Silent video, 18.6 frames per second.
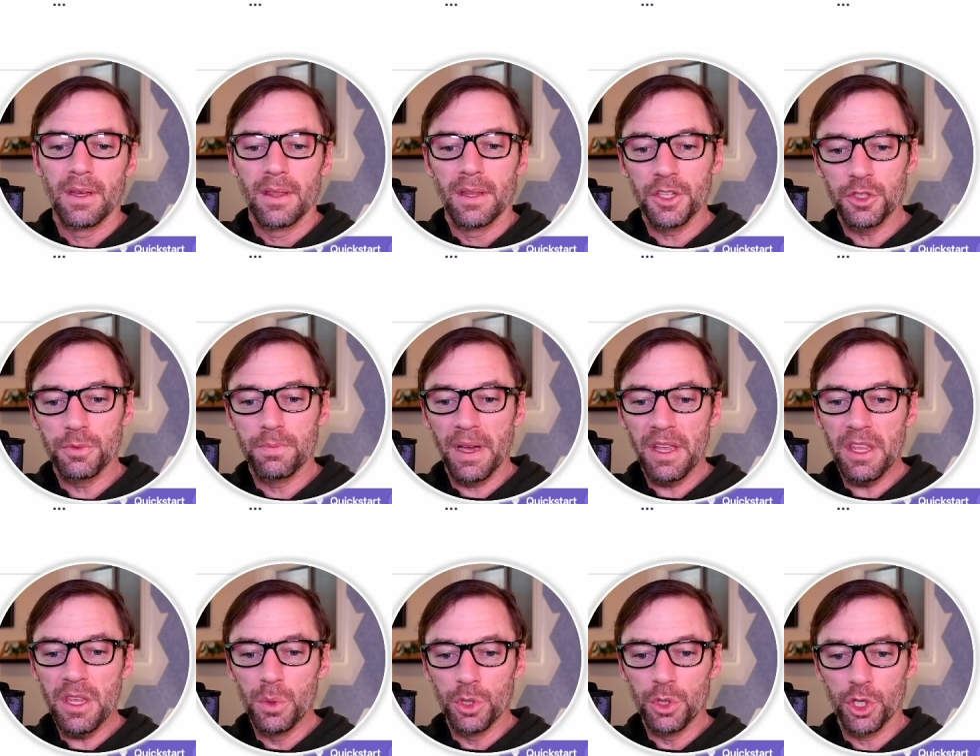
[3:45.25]
This
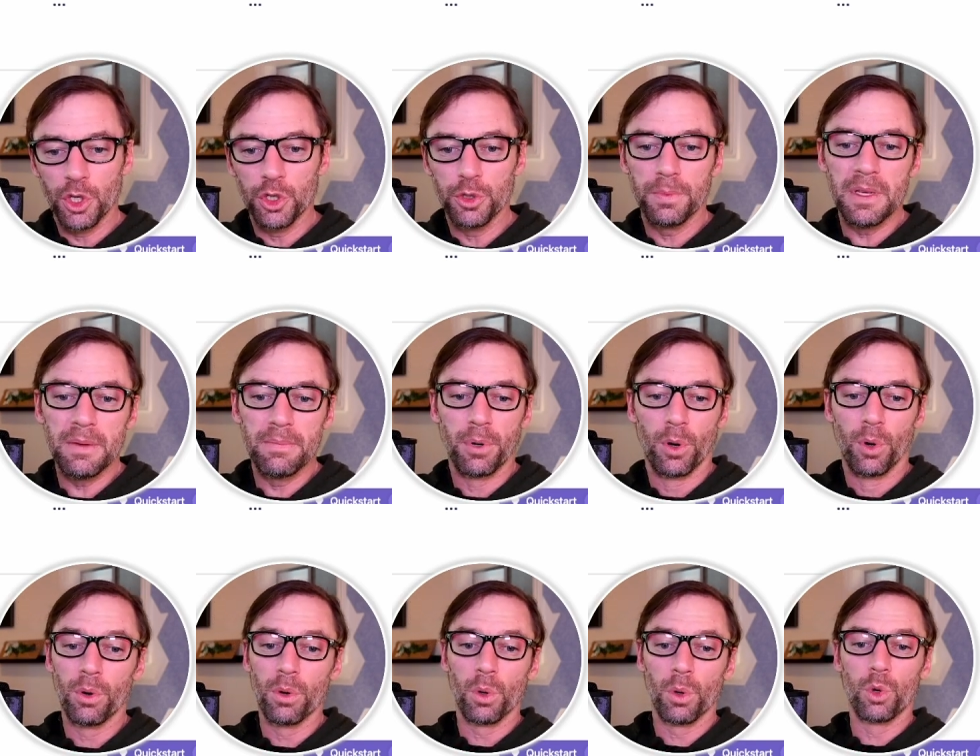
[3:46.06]
menu shows me
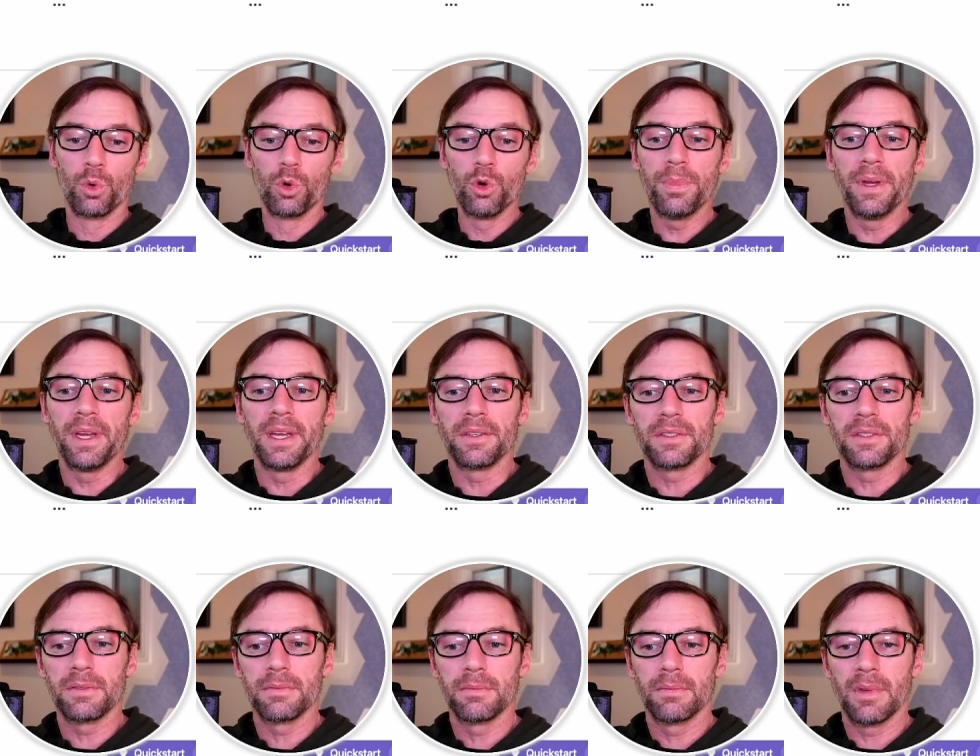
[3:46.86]
portal
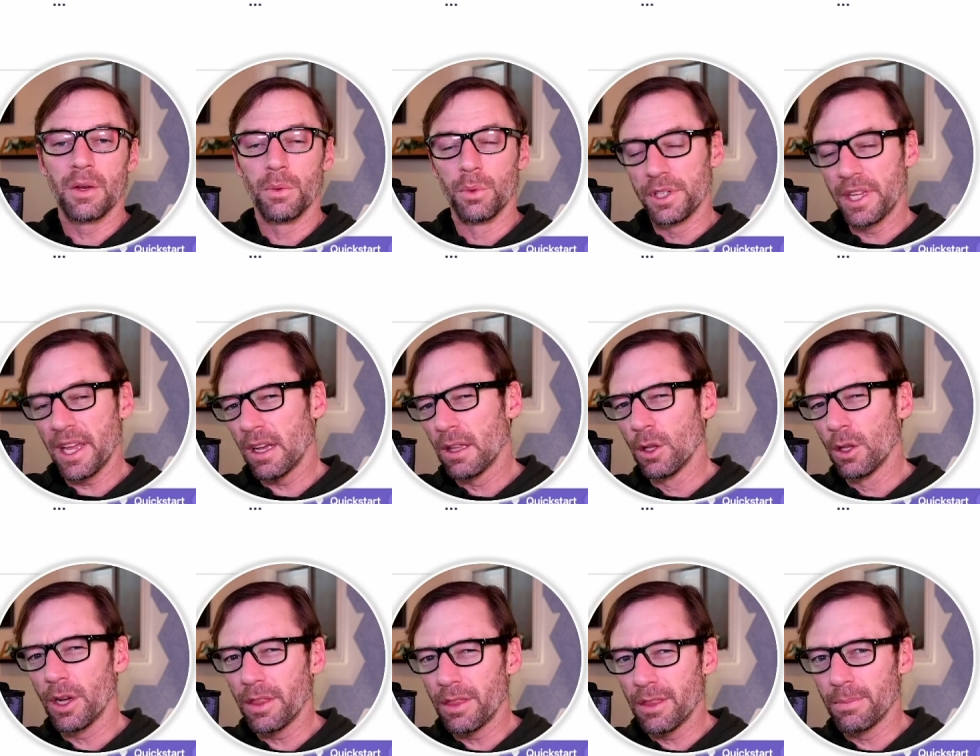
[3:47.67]
groupings, and we'll take a
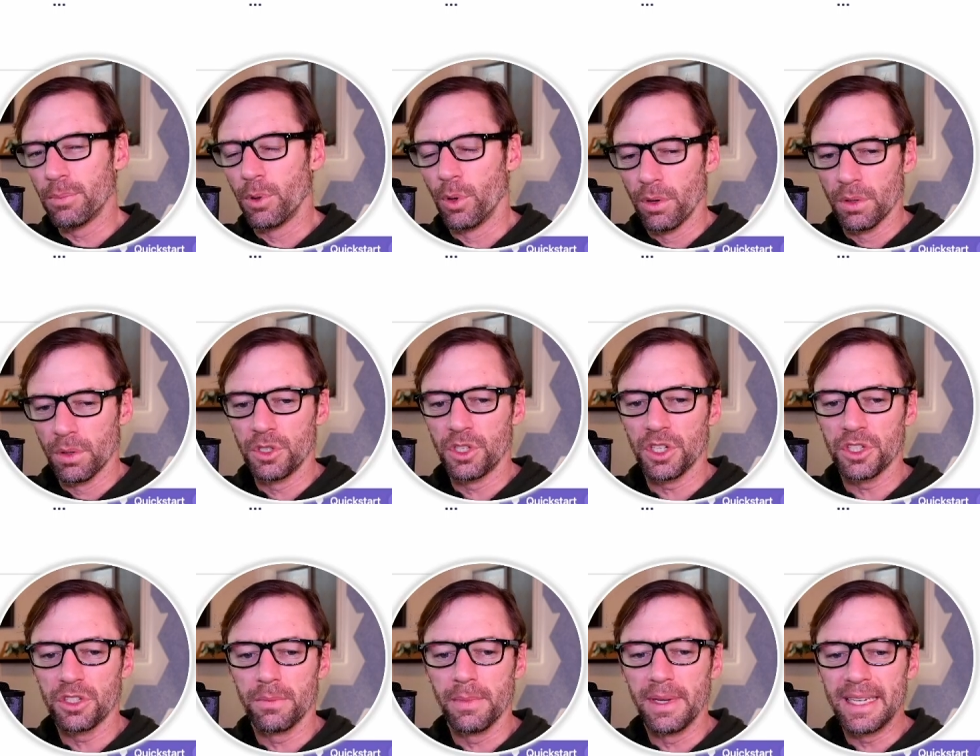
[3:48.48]
look at the portal in
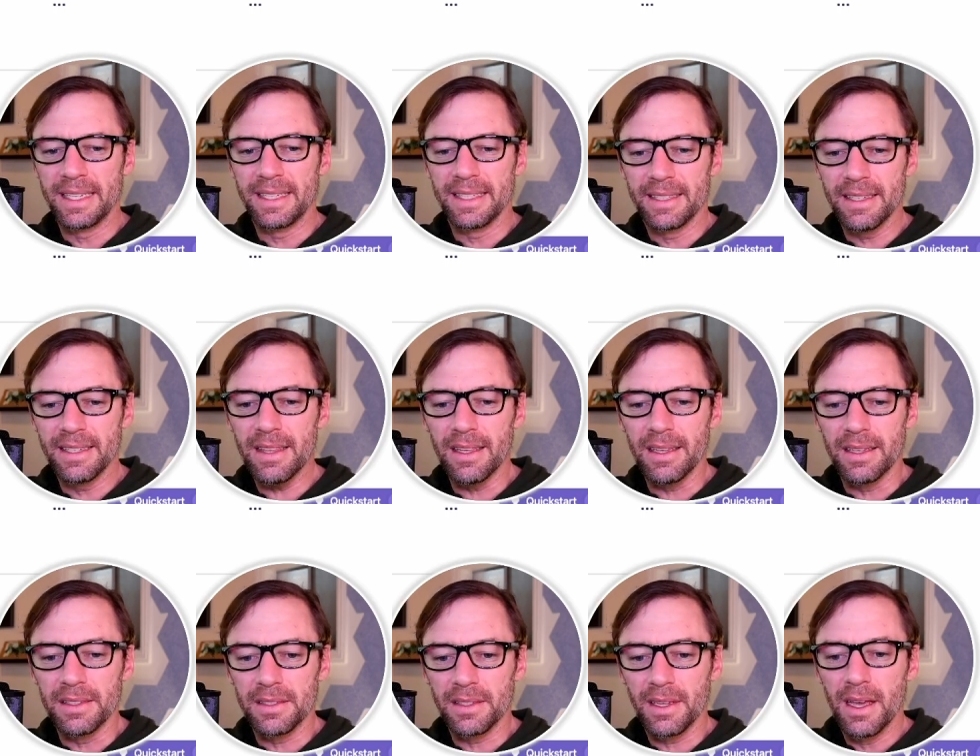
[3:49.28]
just a minute to see
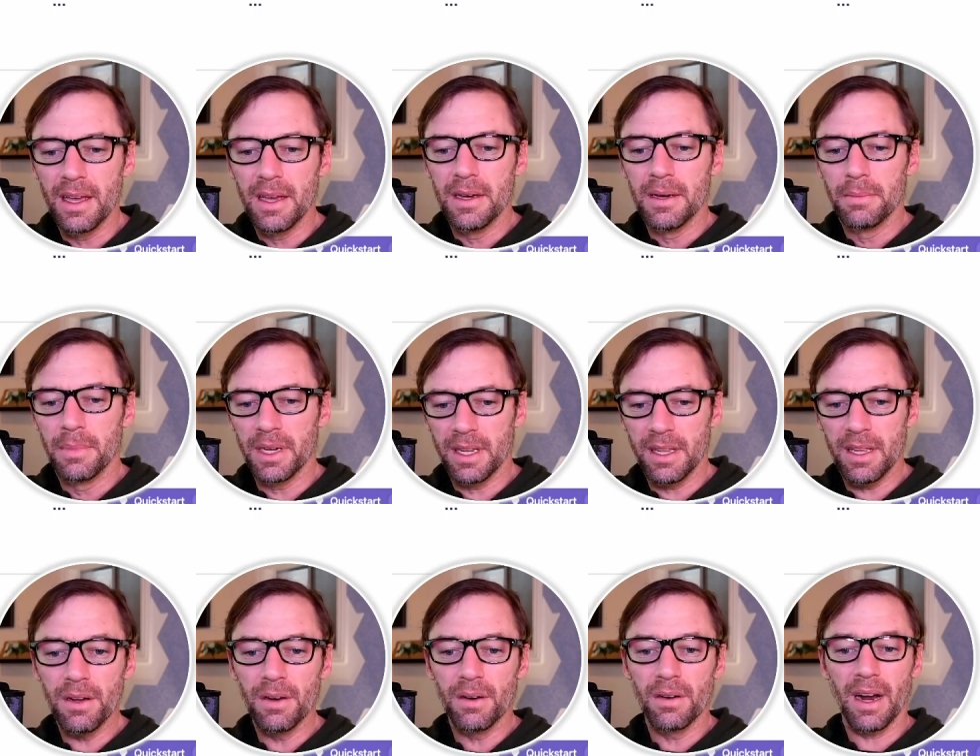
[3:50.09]
these, but
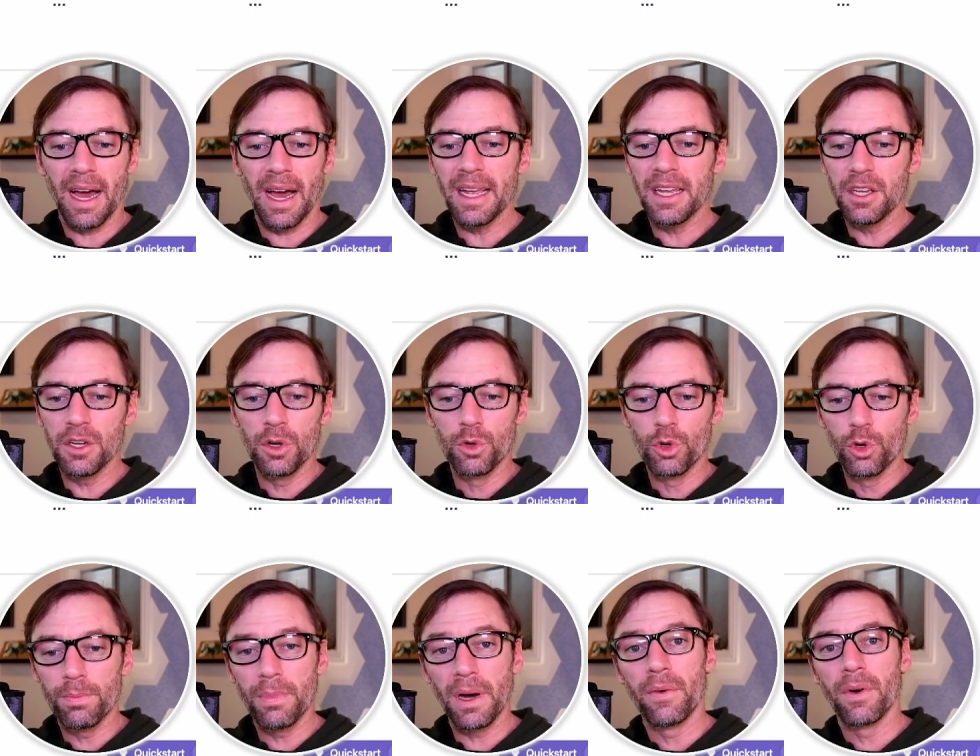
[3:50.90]
here, I can
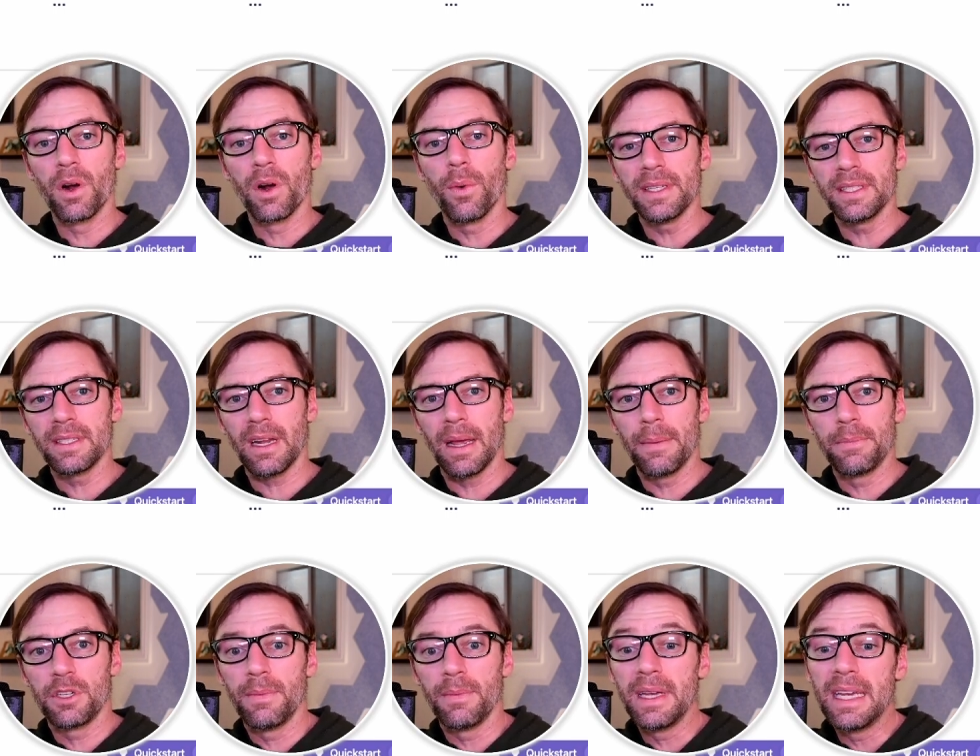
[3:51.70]
group my request
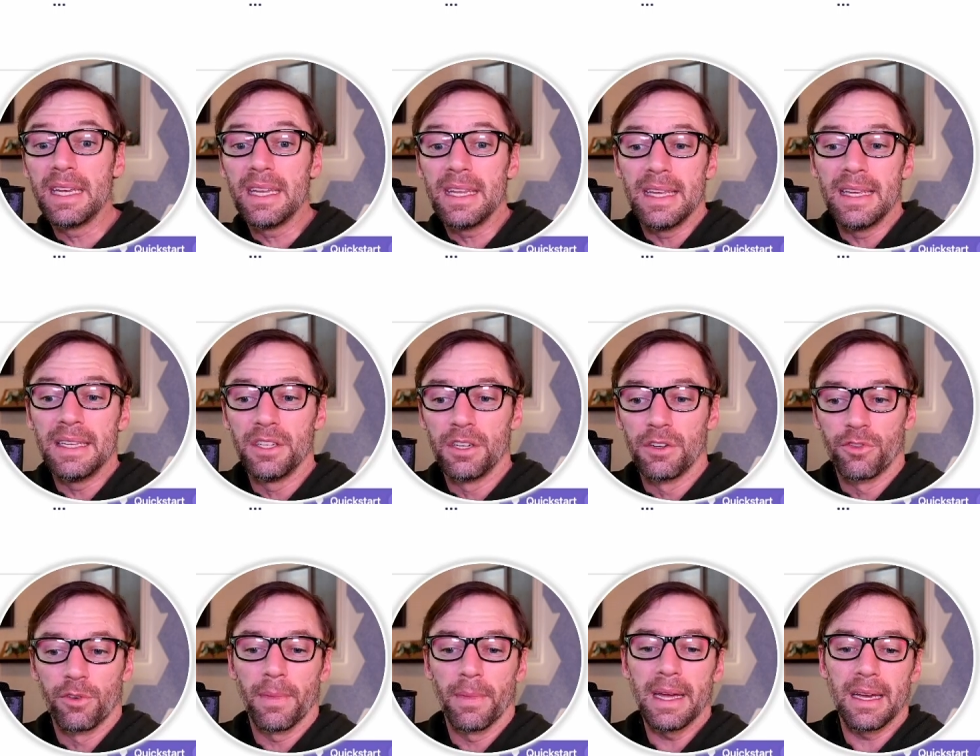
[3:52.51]
types to make it easier
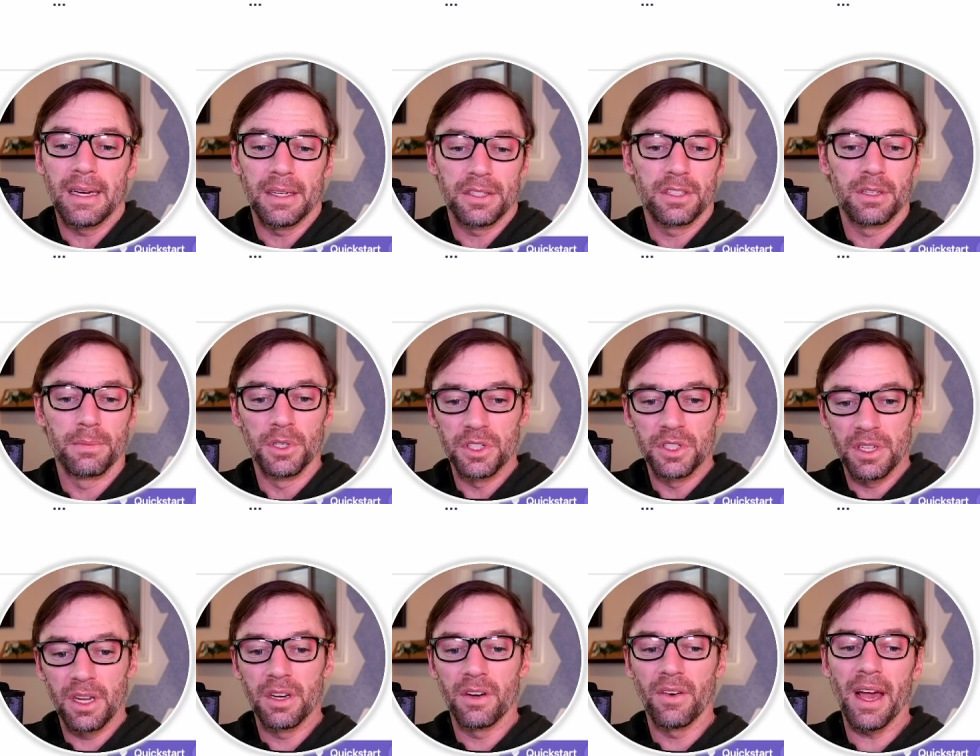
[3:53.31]
for my customers
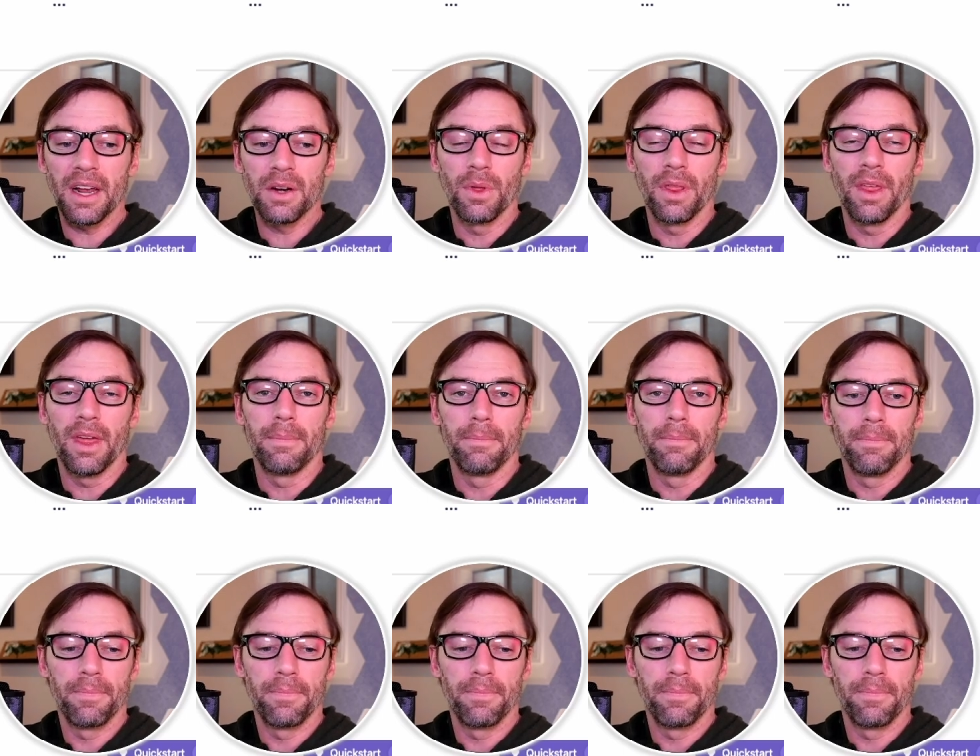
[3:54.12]
to interact with them.